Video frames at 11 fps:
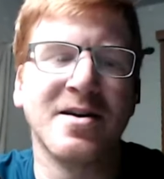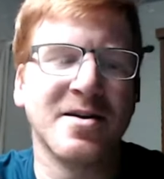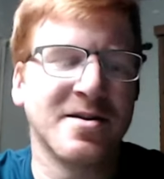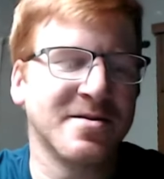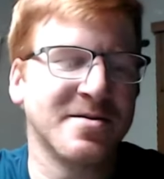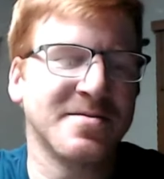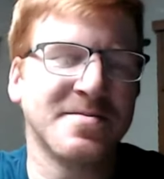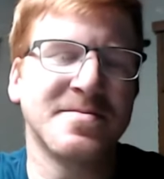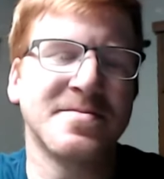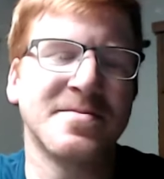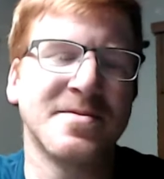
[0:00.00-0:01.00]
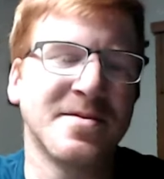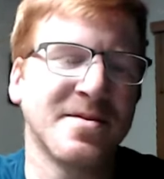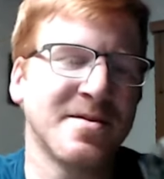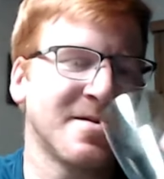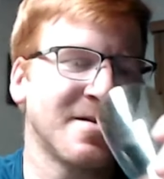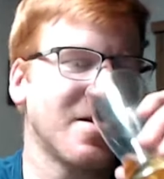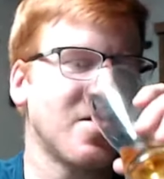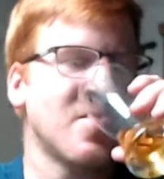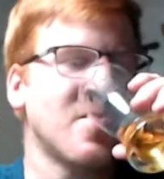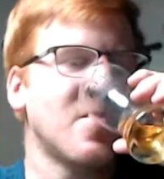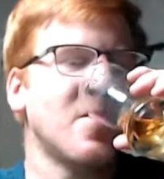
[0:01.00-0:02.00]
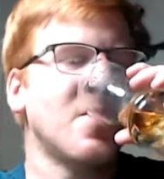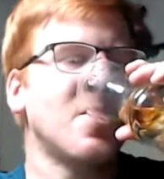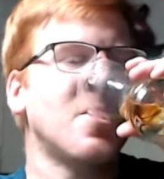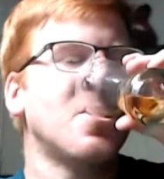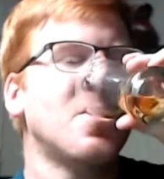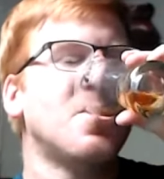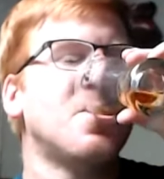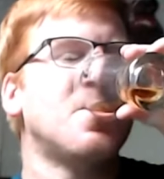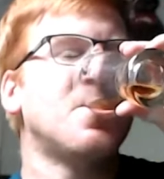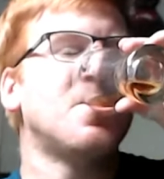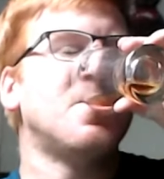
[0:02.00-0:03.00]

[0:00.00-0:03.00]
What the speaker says: This person isn't speaking.